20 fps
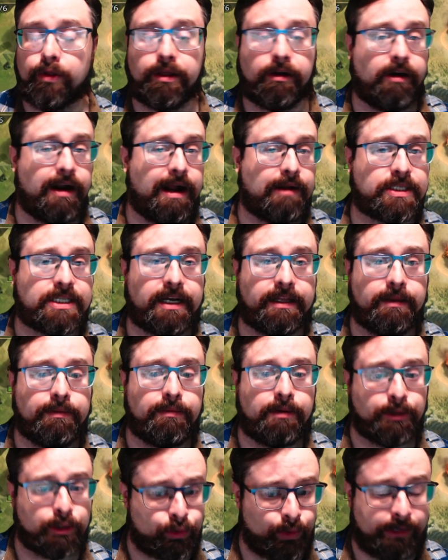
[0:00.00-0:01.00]
that are outside the
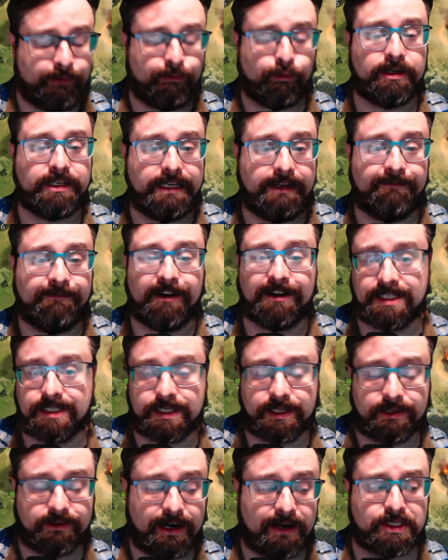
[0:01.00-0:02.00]
bubble, 24 defenses
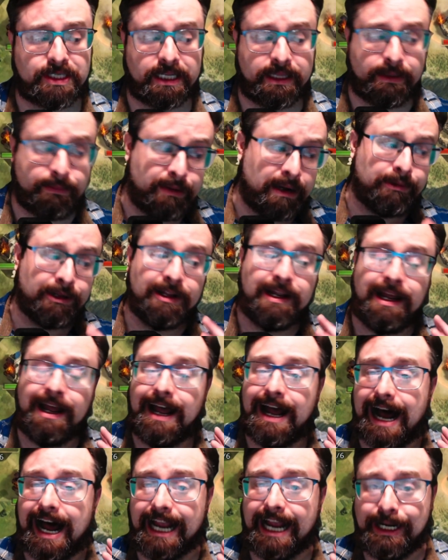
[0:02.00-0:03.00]
that are outside the bubble,
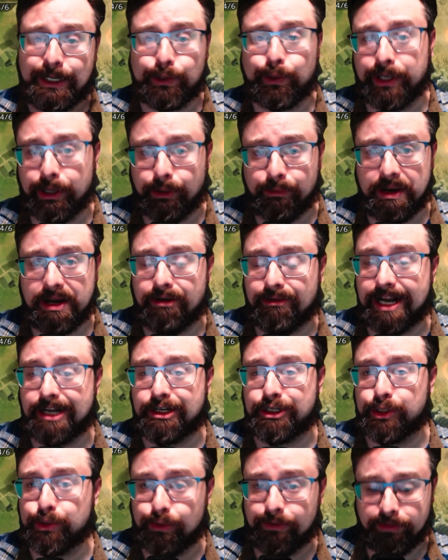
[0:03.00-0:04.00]
I could only
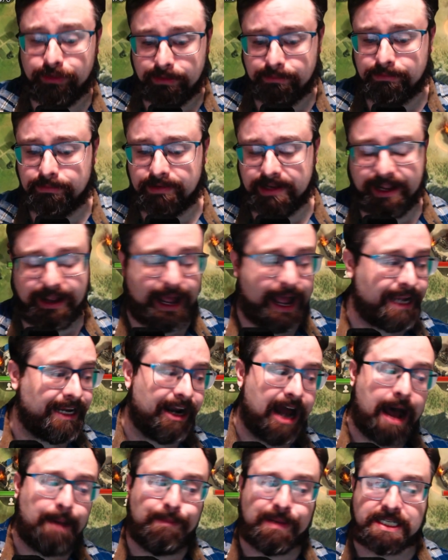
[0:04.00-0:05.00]
recreate 2 of them. And,
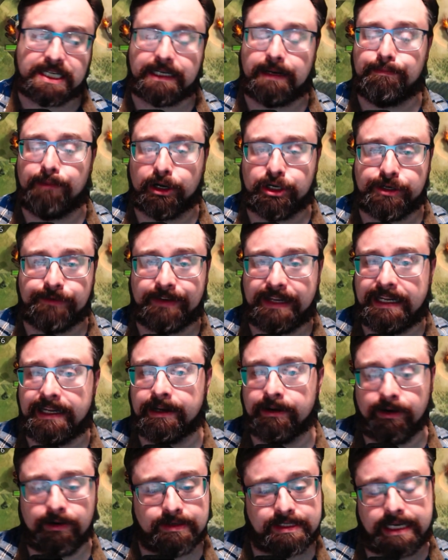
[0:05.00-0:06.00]
I'm missing a bunch of key
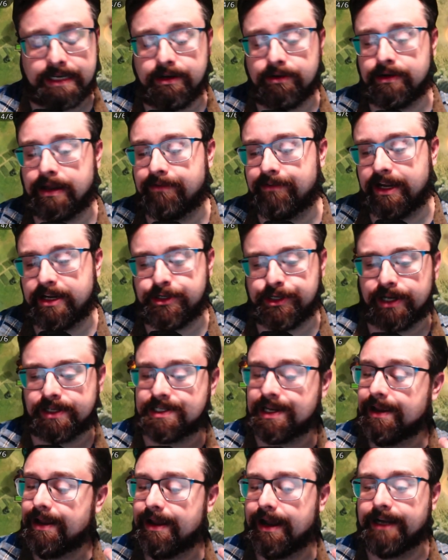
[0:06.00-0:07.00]
heroes. I don't have
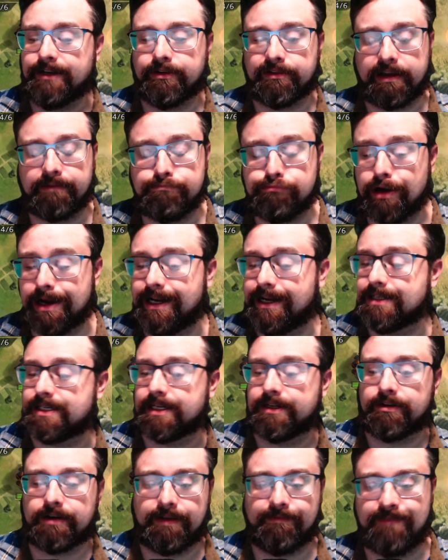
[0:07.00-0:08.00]
Ajax. I don't have Praetus.
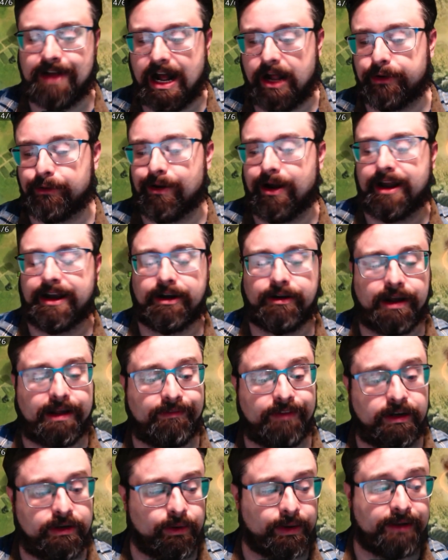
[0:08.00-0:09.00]
I don't have Valderon. I
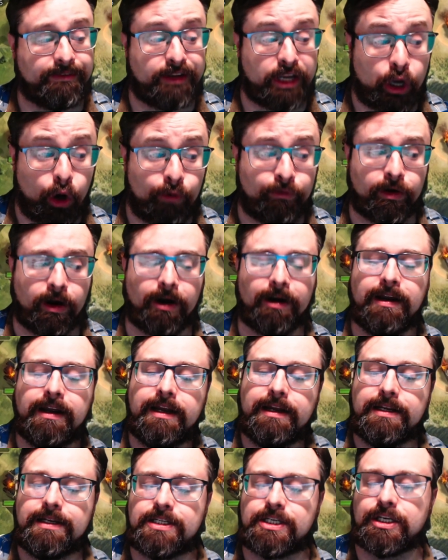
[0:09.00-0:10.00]
don't have Yovar.
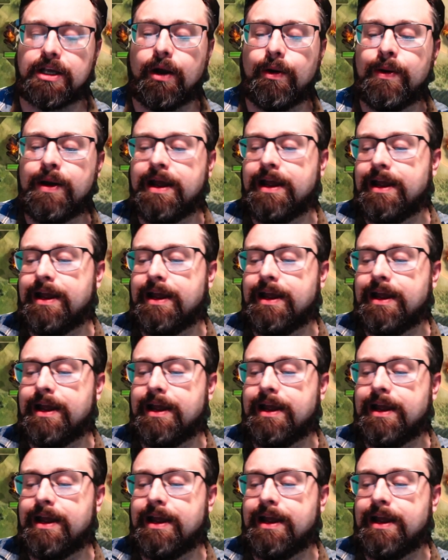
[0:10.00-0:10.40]
So